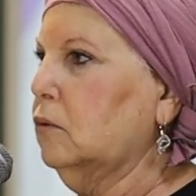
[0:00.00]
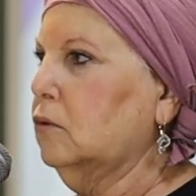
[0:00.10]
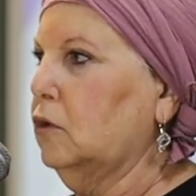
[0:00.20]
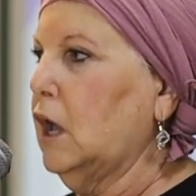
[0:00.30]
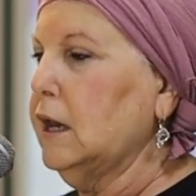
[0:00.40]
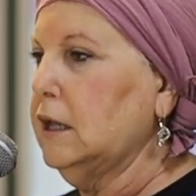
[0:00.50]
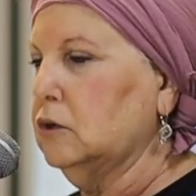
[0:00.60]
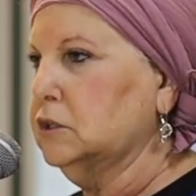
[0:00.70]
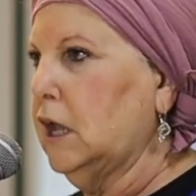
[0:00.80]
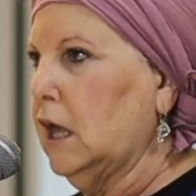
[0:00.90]
Granada
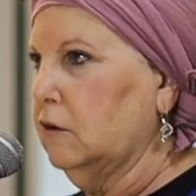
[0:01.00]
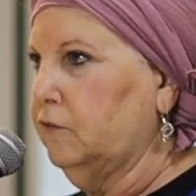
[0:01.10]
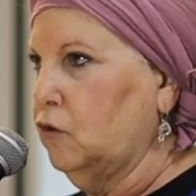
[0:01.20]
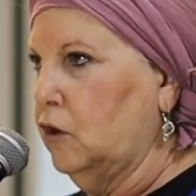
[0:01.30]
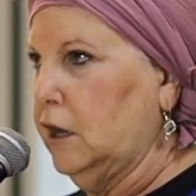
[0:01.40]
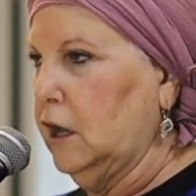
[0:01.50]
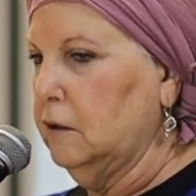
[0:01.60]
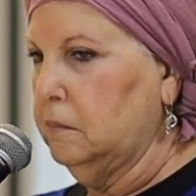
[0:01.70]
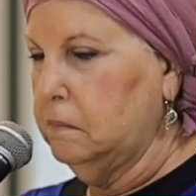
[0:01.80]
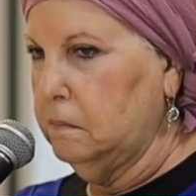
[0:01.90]
Hills,
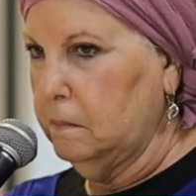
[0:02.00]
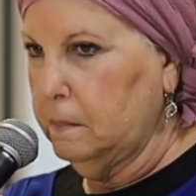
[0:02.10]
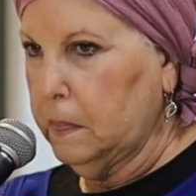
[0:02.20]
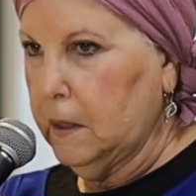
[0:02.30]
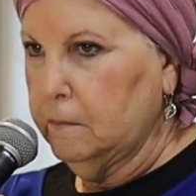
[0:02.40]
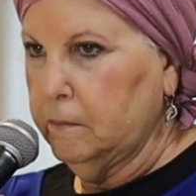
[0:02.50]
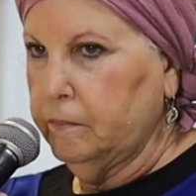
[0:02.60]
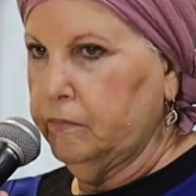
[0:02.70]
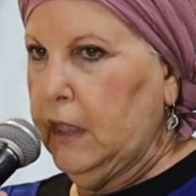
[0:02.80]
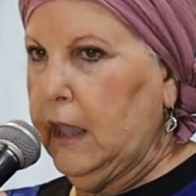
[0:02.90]
California,
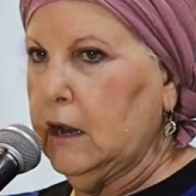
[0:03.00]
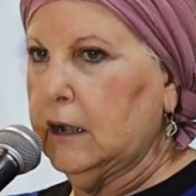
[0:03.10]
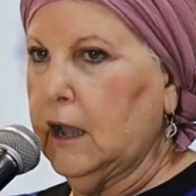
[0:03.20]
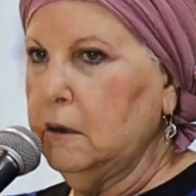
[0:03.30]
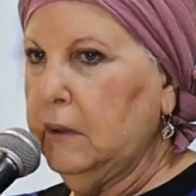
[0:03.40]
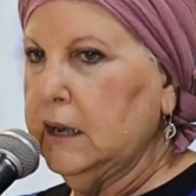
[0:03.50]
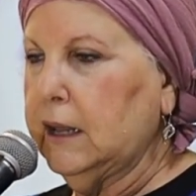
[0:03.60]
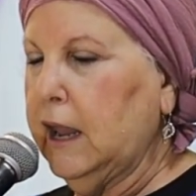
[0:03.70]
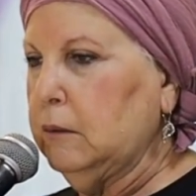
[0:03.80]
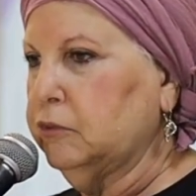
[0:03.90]
and a gunman
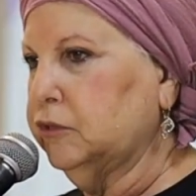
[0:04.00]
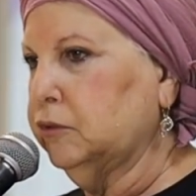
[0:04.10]
came